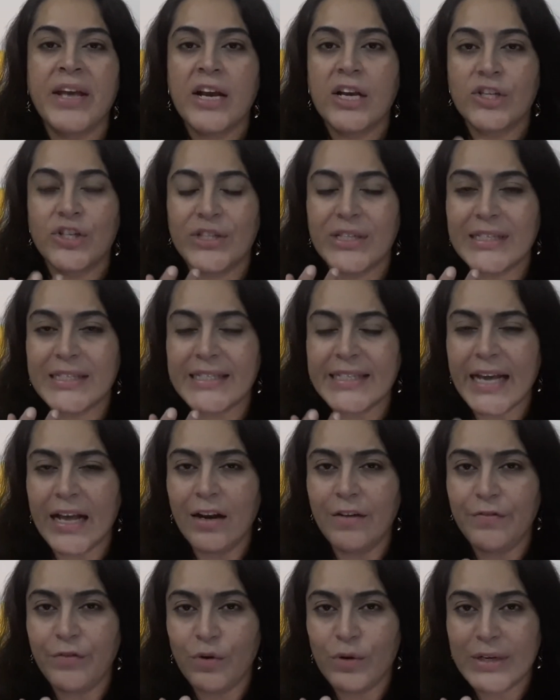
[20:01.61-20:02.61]
So the
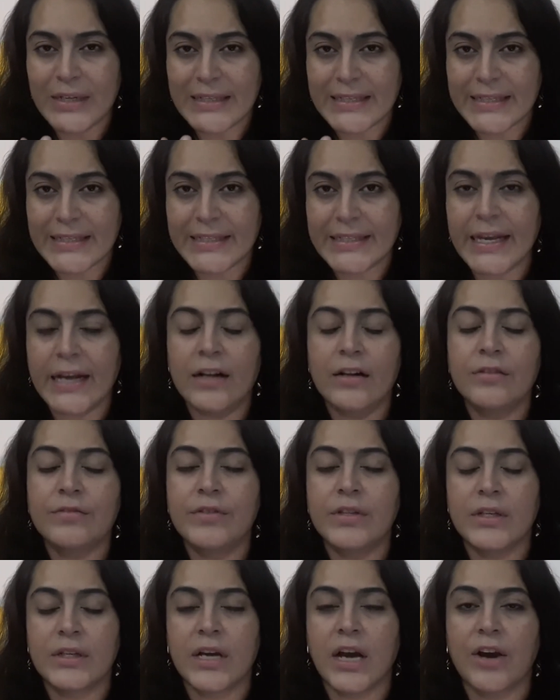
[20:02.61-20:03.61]
cell phone itself,
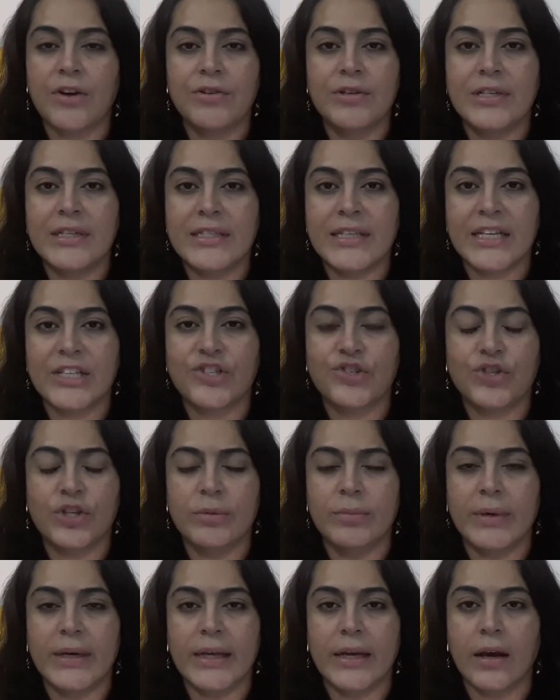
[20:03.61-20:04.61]
the current is
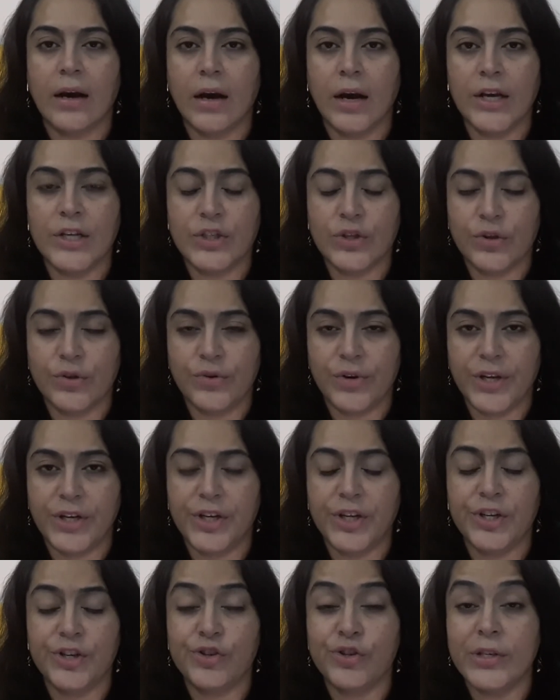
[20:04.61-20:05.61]
extremely high, so the
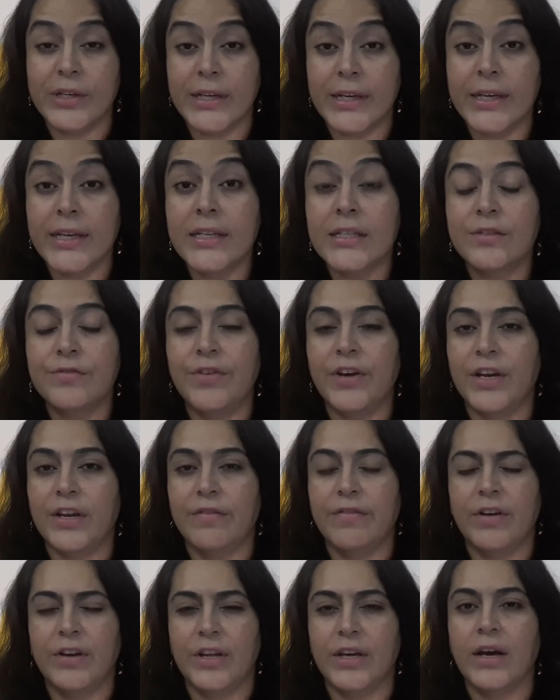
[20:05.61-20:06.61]
radiation is very,
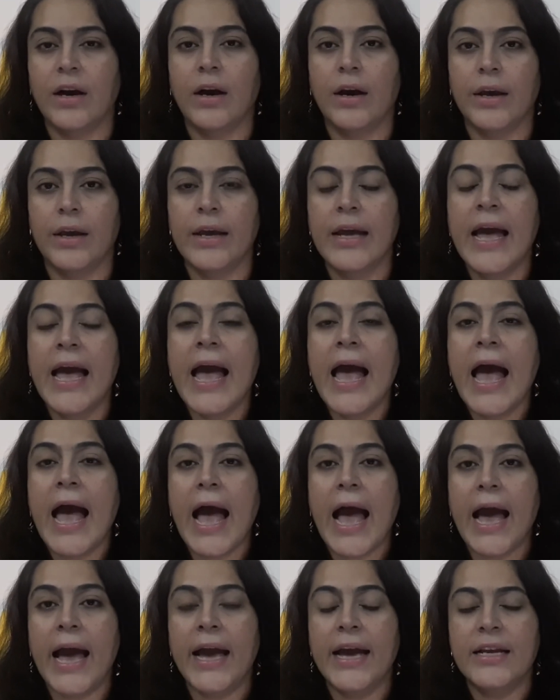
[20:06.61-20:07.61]
very high,
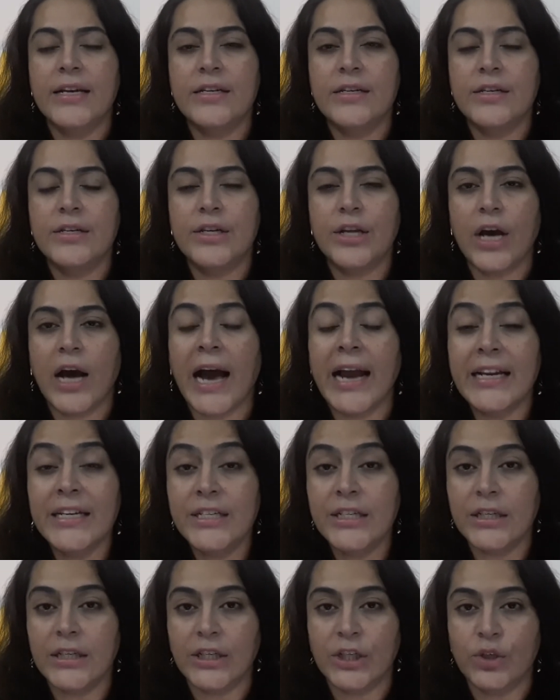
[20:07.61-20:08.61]
and
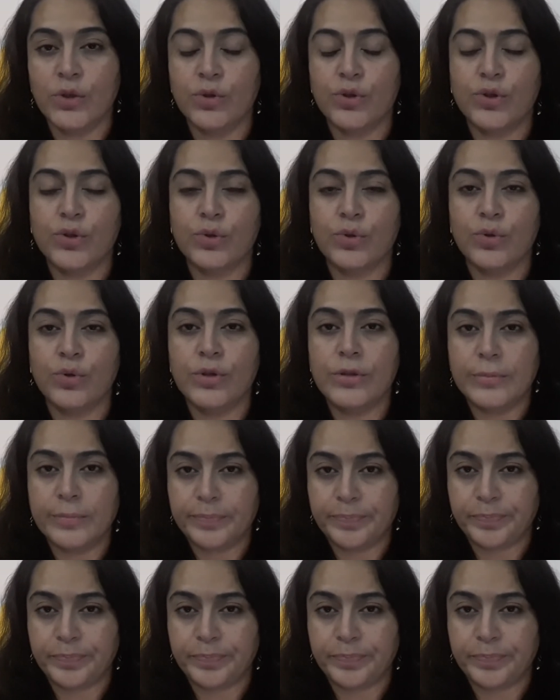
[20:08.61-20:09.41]
ideally you should